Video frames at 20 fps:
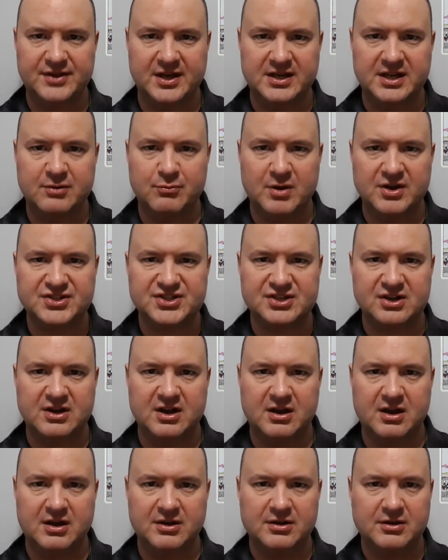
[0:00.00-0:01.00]
that he wants
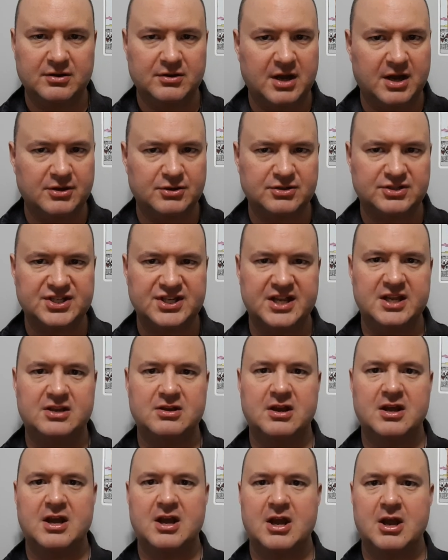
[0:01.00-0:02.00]
to un-
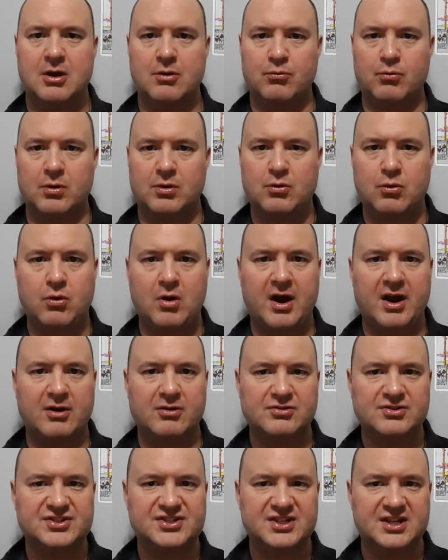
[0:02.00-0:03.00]
undertake
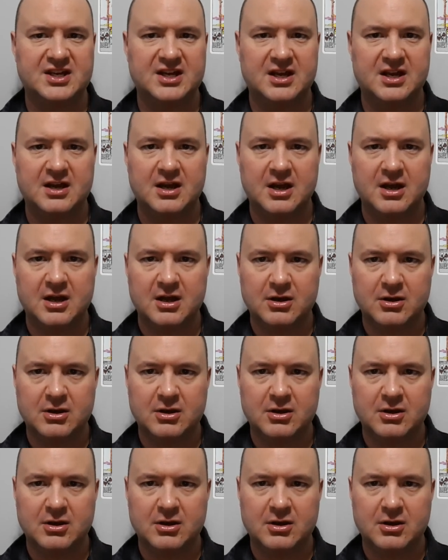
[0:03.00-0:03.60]
requires uh,